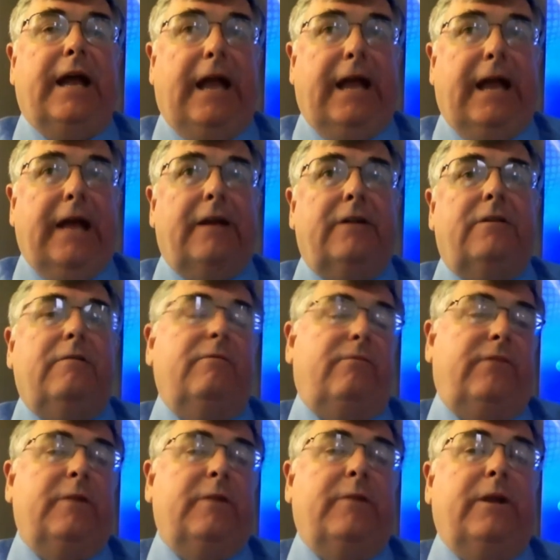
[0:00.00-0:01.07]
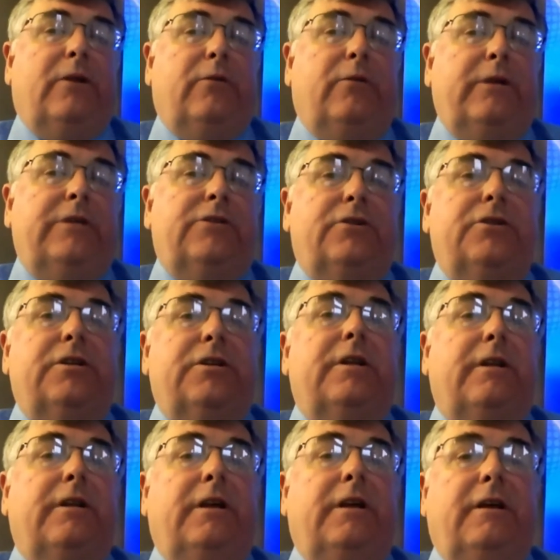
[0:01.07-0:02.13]
and fundamental research
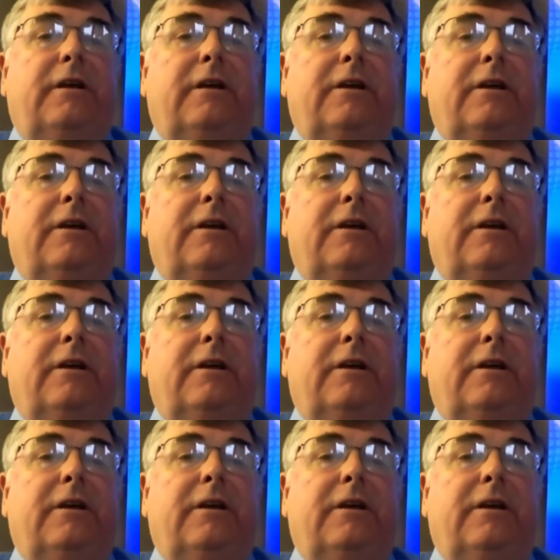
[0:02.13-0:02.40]
into the